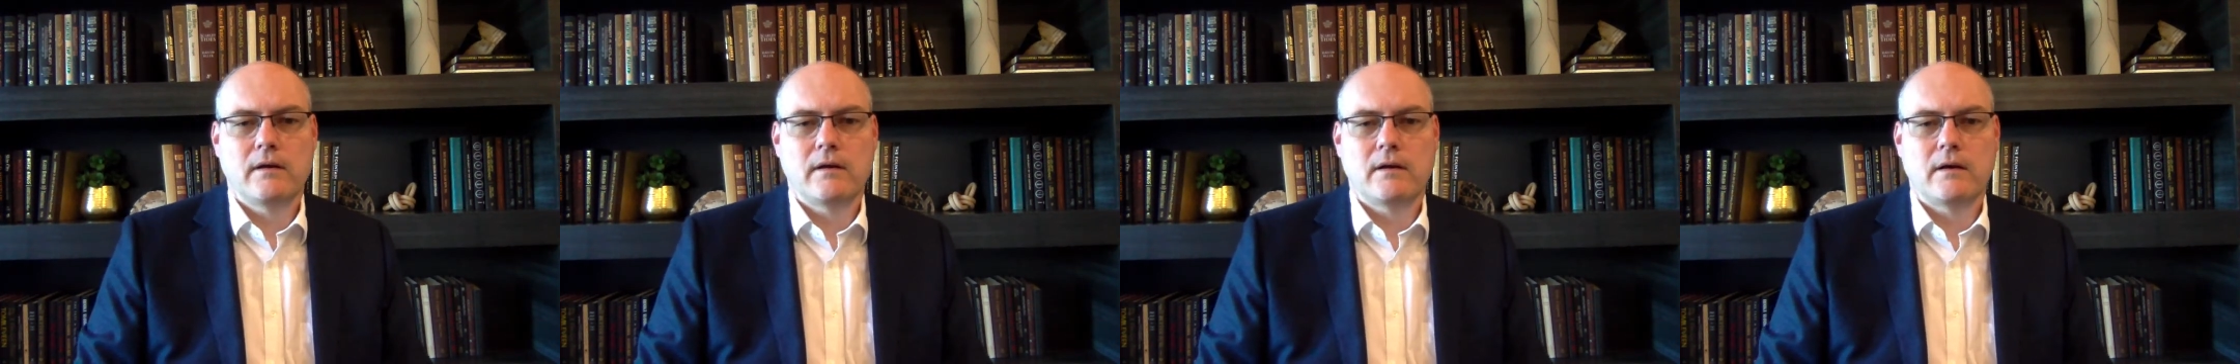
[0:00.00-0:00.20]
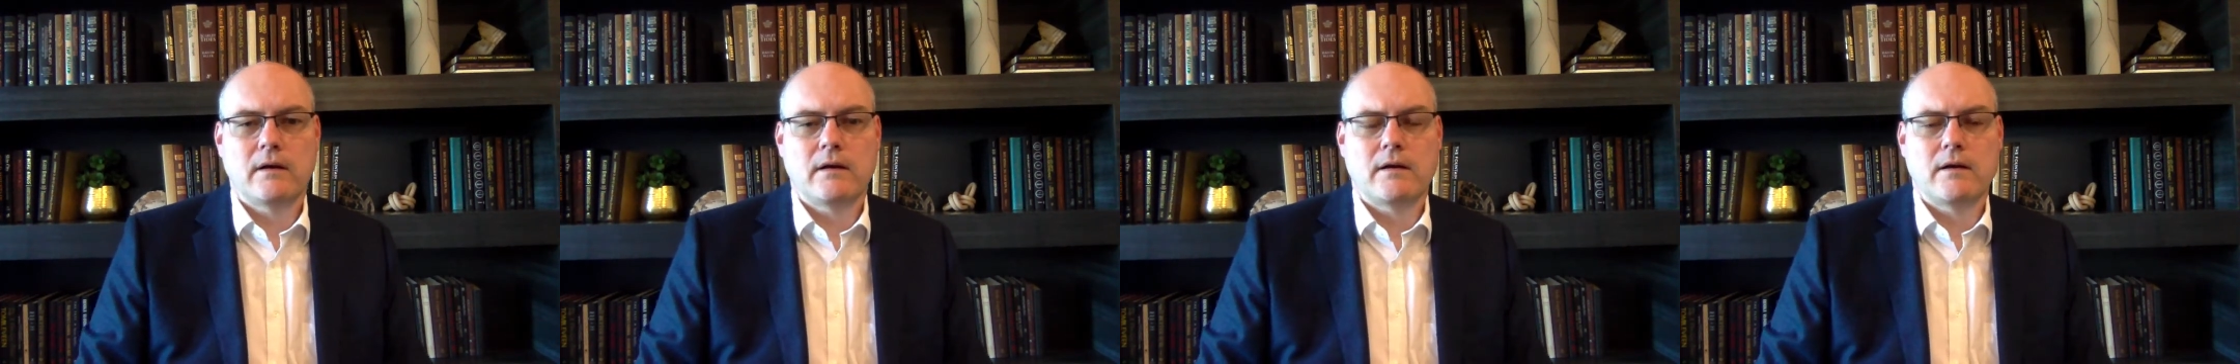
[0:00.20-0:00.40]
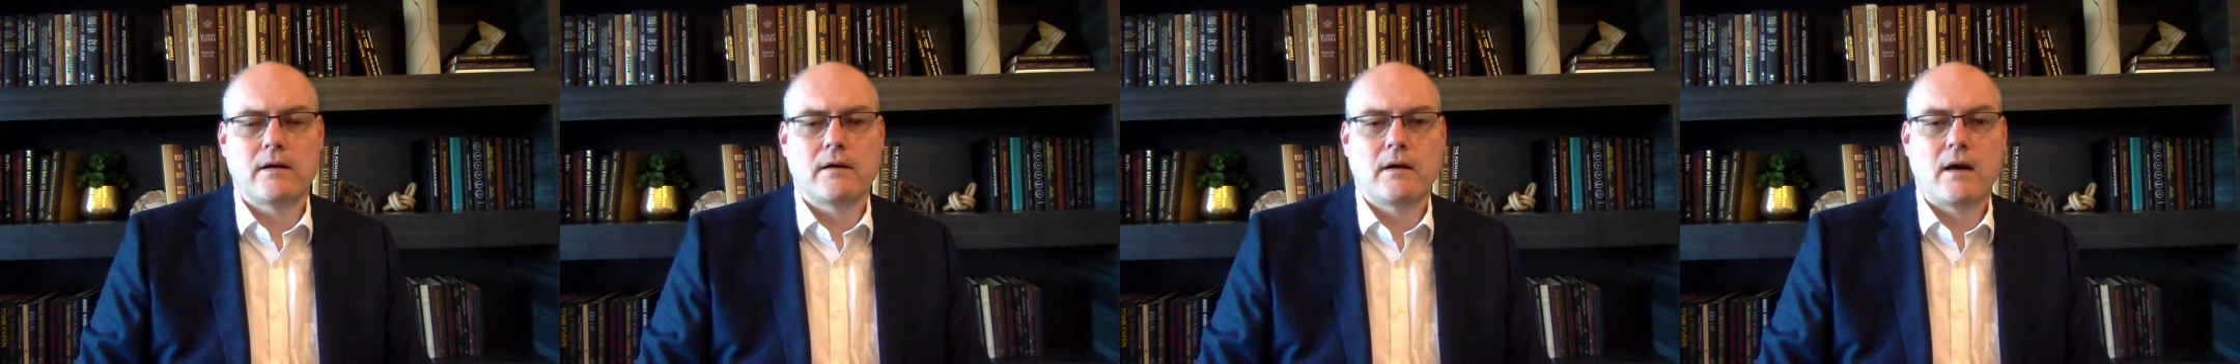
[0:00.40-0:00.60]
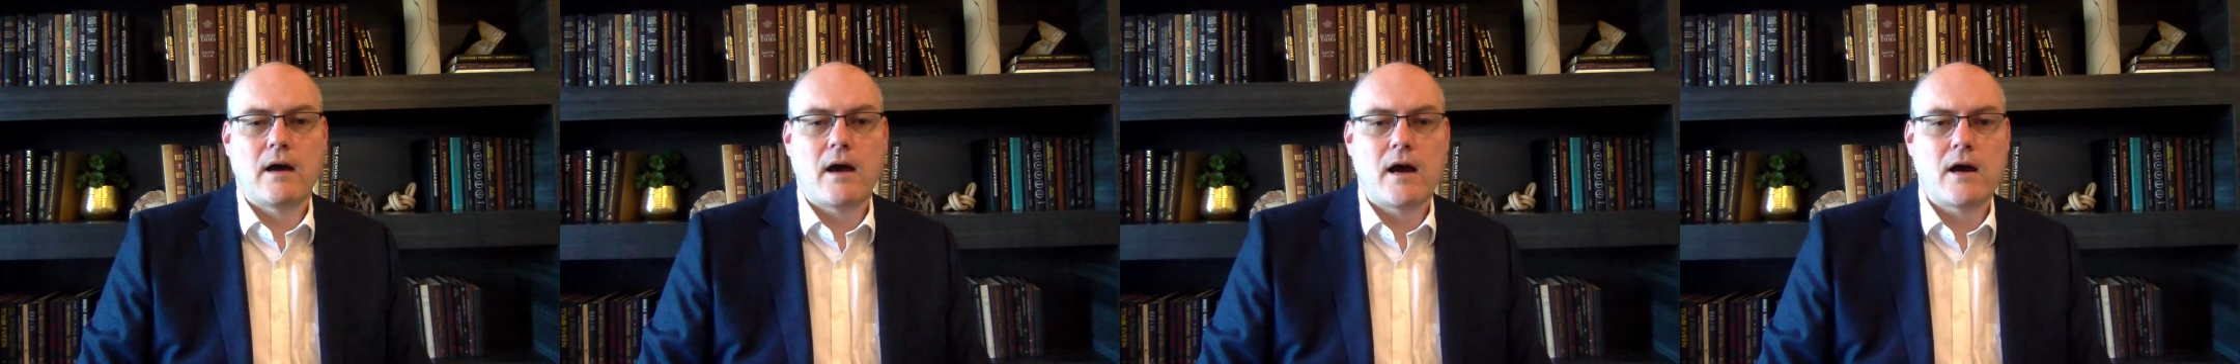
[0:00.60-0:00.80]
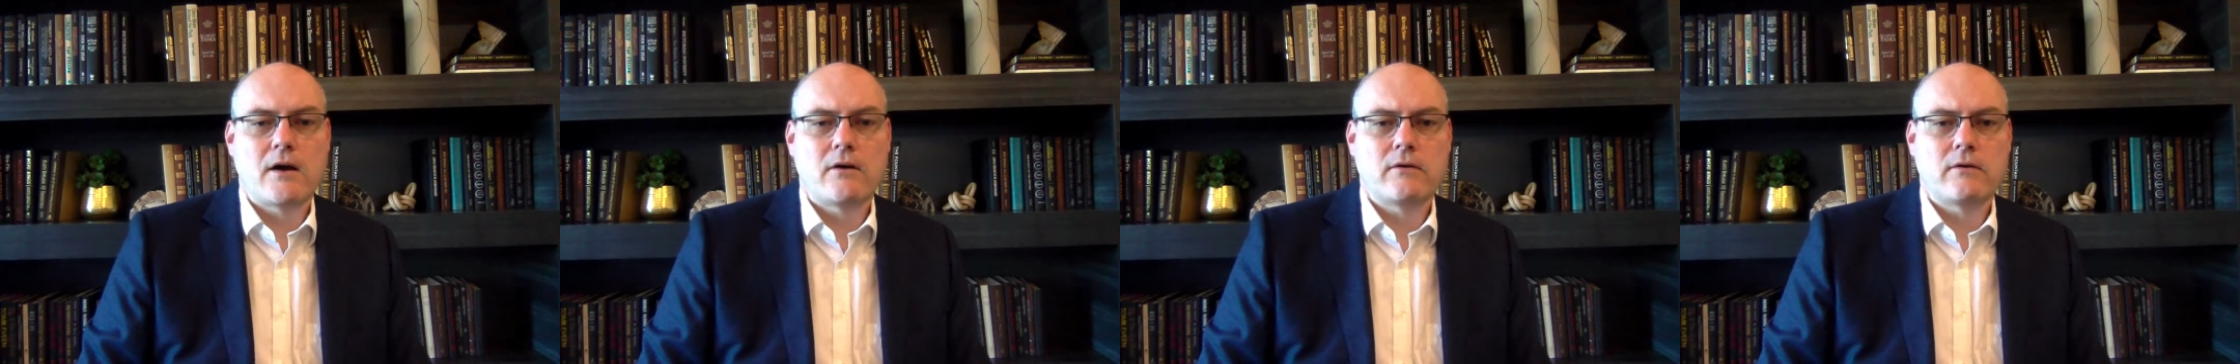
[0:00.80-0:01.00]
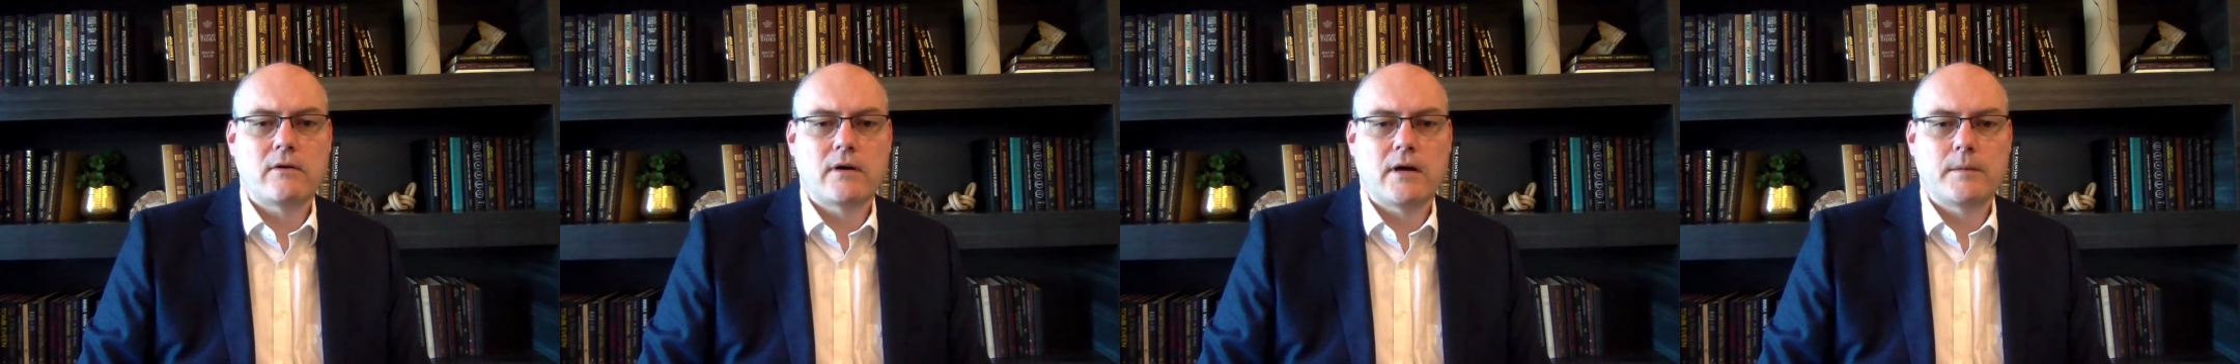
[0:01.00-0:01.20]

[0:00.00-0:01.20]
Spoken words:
How